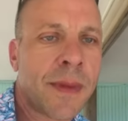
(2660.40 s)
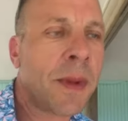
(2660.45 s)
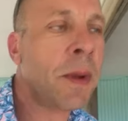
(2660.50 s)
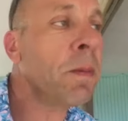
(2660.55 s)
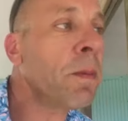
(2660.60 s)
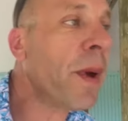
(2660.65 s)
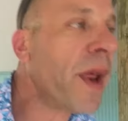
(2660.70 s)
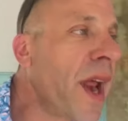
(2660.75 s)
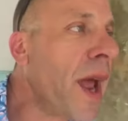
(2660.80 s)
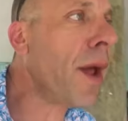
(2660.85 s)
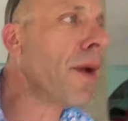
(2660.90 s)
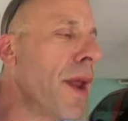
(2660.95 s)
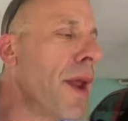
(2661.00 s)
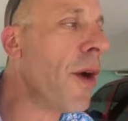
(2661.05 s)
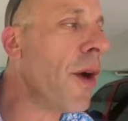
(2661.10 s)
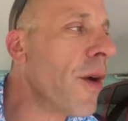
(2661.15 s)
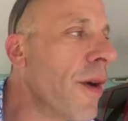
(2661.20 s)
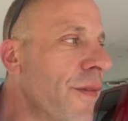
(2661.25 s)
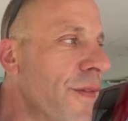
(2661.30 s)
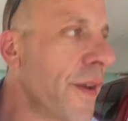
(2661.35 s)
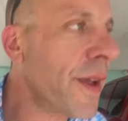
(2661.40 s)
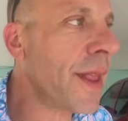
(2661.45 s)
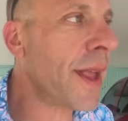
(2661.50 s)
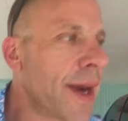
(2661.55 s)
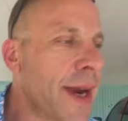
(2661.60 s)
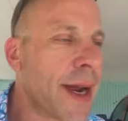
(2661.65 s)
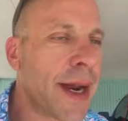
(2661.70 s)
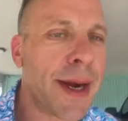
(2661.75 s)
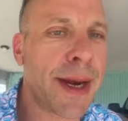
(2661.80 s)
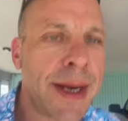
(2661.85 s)
But I don't know. I feel
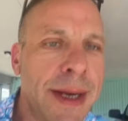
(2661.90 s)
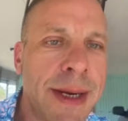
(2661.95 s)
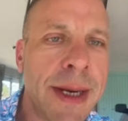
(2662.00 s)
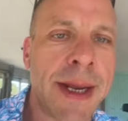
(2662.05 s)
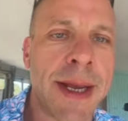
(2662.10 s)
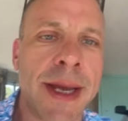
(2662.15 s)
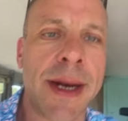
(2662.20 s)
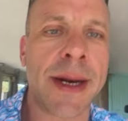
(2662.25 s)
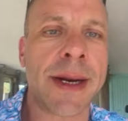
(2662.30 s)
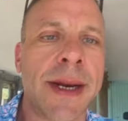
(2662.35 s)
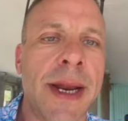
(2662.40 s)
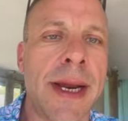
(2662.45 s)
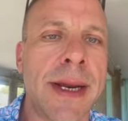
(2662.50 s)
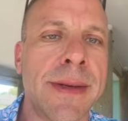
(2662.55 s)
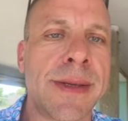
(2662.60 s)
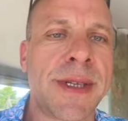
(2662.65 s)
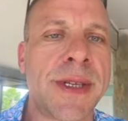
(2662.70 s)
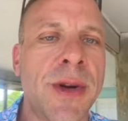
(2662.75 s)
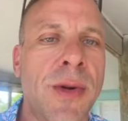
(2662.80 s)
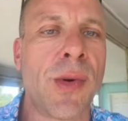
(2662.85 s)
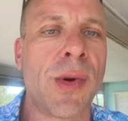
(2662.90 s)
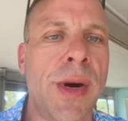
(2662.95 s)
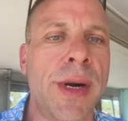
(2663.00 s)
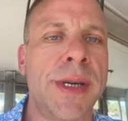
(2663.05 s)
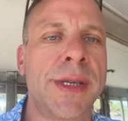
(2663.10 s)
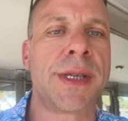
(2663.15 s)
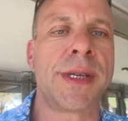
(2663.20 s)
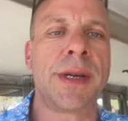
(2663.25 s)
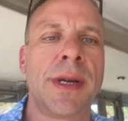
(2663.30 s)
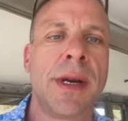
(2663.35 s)
like I need to get a damn
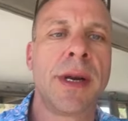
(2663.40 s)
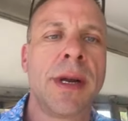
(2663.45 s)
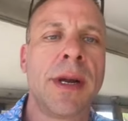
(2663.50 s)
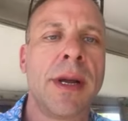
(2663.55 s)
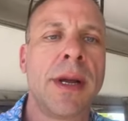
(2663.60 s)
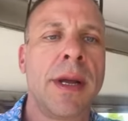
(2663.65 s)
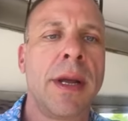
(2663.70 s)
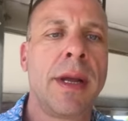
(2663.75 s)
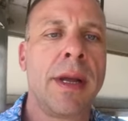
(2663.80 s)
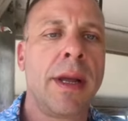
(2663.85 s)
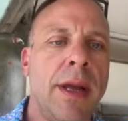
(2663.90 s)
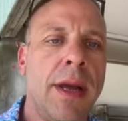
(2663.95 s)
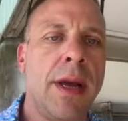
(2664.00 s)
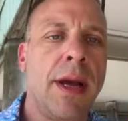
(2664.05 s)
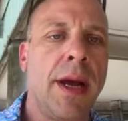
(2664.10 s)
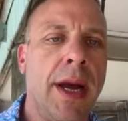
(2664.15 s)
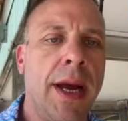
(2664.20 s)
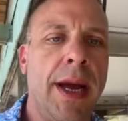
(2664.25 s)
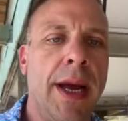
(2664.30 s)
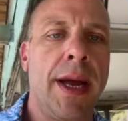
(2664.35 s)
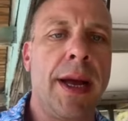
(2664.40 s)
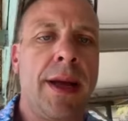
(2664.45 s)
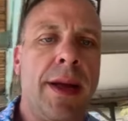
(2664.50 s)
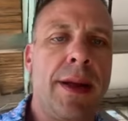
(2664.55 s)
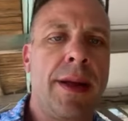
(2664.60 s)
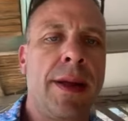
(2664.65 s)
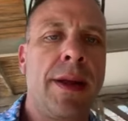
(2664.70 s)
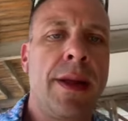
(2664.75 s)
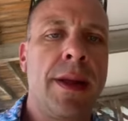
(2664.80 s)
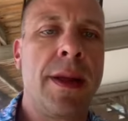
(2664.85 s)
storage. Uh,